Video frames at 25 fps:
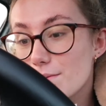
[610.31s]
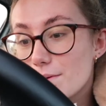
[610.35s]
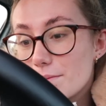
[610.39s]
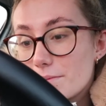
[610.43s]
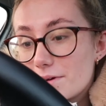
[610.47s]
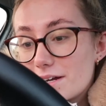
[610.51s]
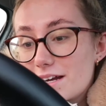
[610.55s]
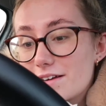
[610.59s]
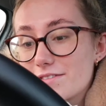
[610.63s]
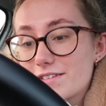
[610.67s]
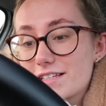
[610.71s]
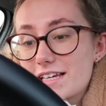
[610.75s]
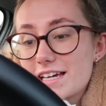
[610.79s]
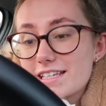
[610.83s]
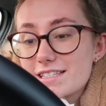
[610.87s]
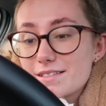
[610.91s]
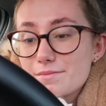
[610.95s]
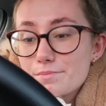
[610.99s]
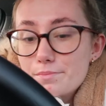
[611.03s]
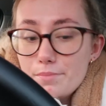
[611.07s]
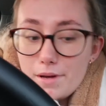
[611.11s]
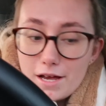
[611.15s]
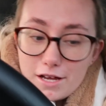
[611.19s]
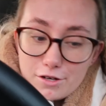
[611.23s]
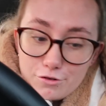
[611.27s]
I'm gonna have to get
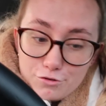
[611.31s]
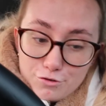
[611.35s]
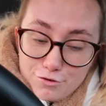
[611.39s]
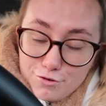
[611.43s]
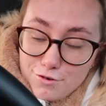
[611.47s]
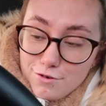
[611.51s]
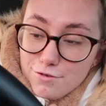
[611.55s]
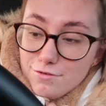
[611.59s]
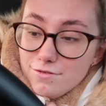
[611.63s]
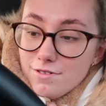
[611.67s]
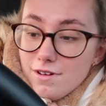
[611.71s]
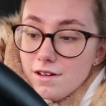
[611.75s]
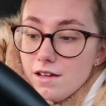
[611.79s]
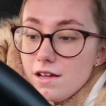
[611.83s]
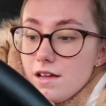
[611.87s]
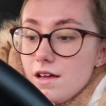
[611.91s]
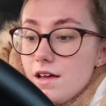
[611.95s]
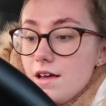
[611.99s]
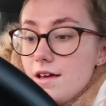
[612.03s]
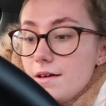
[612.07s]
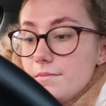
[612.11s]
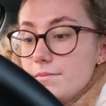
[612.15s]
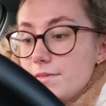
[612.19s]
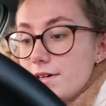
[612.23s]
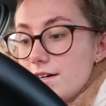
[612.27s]
some petrol
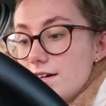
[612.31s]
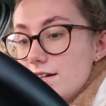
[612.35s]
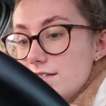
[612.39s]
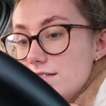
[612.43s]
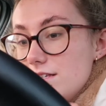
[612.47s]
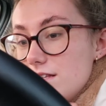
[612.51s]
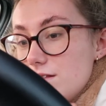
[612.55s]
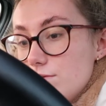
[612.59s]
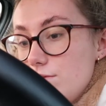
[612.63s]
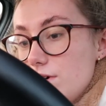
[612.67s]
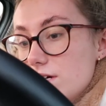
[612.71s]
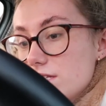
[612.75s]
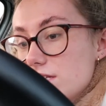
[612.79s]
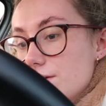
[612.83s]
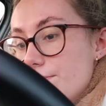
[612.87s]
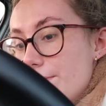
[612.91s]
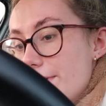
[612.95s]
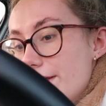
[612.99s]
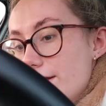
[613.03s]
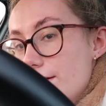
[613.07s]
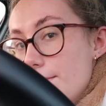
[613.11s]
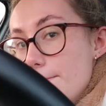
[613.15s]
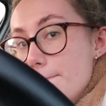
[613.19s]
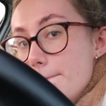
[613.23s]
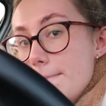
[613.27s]
because otherwise I
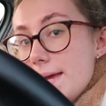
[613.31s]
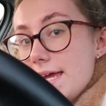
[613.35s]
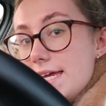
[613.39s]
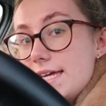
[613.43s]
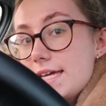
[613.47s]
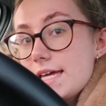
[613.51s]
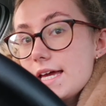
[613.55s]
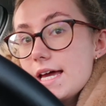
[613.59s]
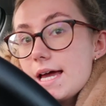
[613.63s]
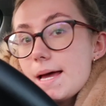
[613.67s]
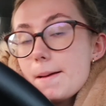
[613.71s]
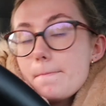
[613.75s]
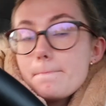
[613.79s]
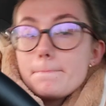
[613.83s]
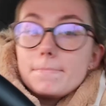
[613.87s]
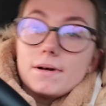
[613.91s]
might not make it.